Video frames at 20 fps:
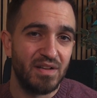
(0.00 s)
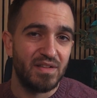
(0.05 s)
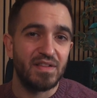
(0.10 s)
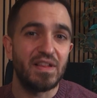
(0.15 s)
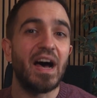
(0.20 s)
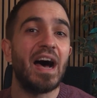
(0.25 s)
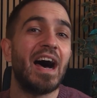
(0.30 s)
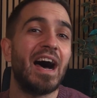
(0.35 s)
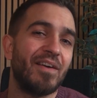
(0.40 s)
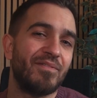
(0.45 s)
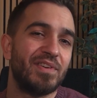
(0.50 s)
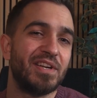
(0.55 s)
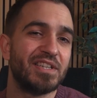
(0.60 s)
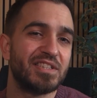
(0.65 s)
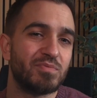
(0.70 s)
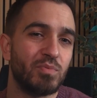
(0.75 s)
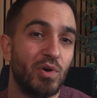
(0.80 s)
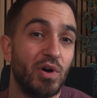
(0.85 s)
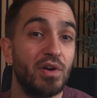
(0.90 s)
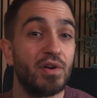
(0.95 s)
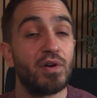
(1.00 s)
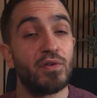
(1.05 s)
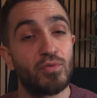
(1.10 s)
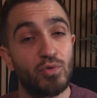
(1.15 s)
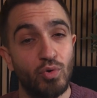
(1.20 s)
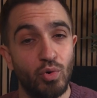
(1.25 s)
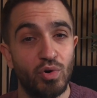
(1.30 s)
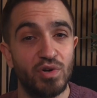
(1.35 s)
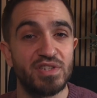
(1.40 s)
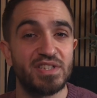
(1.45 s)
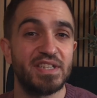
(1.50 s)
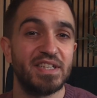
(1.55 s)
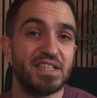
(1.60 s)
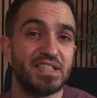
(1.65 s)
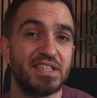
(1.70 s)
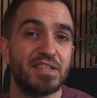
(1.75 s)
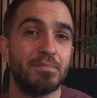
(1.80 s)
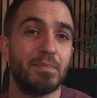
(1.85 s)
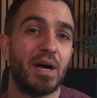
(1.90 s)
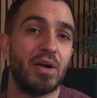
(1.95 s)
The obvious one, of course, is
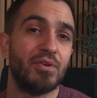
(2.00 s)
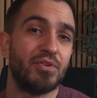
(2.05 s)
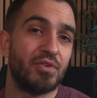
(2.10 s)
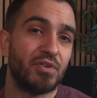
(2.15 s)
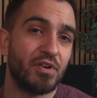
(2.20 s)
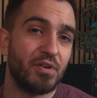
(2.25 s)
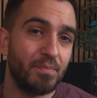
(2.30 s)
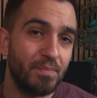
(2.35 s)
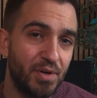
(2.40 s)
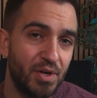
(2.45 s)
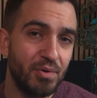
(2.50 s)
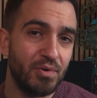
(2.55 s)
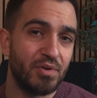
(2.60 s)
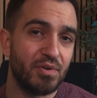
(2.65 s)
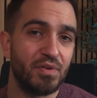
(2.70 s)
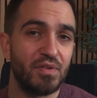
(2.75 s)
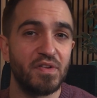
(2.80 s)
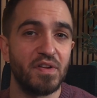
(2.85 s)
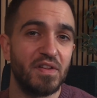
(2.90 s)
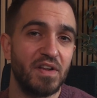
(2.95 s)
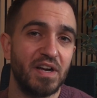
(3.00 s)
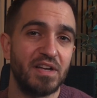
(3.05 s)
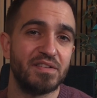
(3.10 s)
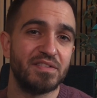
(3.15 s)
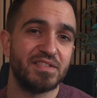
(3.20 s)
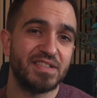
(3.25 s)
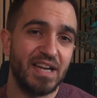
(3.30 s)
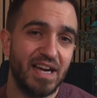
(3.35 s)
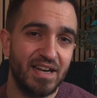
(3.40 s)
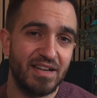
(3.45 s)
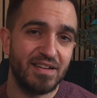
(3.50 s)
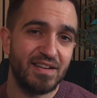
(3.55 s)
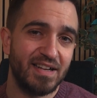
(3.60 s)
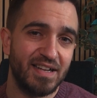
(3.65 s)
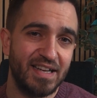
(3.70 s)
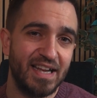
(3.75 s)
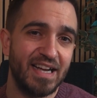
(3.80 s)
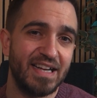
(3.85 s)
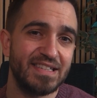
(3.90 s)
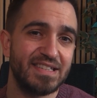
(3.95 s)
to mount your computer to the underside of the
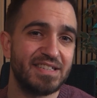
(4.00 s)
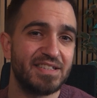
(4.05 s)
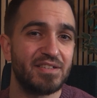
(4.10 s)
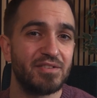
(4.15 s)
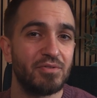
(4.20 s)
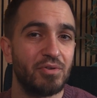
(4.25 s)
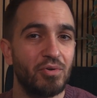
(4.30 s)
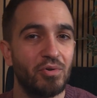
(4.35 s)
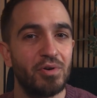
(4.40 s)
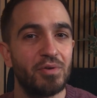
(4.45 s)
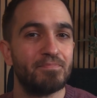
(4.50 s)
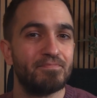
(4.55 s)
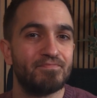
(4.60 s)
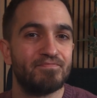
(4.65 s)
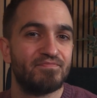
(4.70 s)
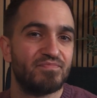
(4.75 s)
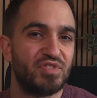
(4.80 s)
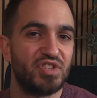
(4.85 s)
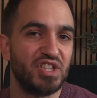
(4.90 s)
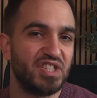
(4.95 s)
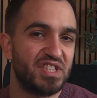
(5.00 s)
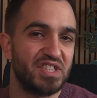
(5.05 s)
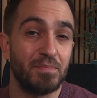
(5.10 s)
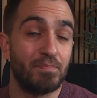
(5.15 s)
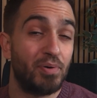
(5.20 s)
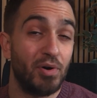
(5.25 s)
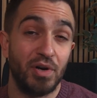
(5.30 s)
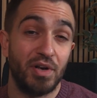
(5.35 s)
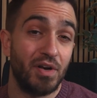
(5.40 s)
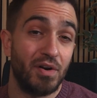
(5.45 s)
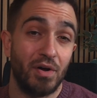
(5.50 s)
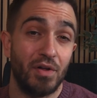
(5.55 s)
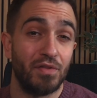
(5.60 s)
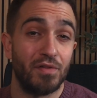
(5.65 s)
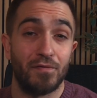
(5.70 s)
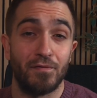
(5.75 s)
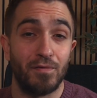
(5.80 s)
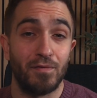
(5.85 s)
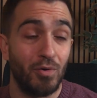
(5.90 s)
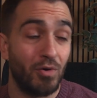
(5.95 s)
desk, or just to put it on the
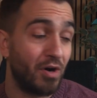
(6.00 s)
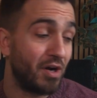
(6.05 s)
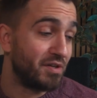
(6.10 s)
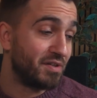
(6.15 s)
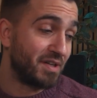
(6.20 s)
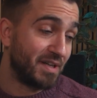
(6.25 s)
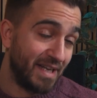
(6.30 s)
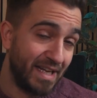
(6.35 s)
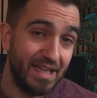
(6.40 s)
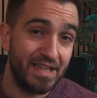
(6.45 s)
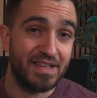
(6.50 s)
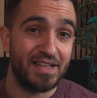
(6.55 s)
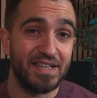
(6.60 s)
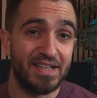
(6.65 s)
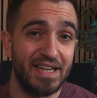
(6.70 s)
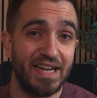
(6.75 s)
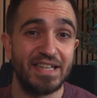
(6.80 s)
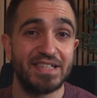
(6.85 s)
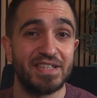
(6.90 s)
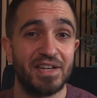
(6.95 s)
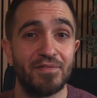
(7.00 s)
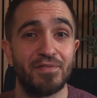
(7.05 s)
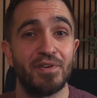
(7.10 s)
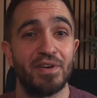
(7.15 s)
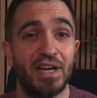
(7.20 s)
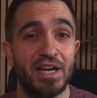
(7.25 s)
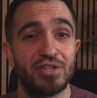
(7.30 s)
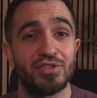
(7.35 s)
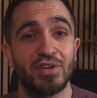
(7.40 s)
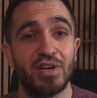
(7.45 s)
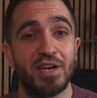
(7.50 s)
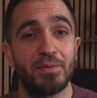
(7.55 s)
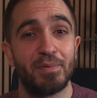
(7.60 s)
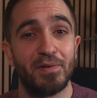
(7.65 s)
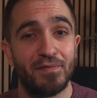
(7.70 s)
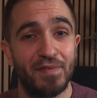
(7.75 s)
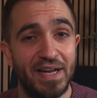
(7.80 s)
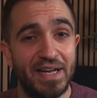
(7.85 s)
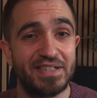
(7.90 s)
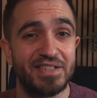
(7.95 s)
floor underneath the desk if you're not trying to be
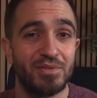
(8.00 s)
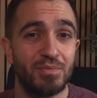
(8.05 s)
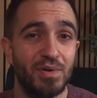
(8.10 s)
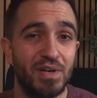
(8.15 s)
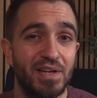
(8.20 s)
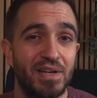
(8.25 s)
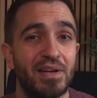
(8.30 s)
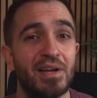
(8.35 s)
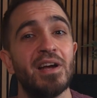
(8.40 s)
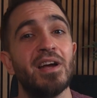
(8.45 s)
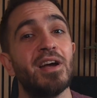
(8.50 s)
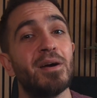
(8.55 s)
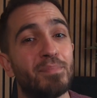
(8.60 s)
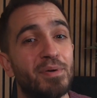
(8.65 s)
fancy with it.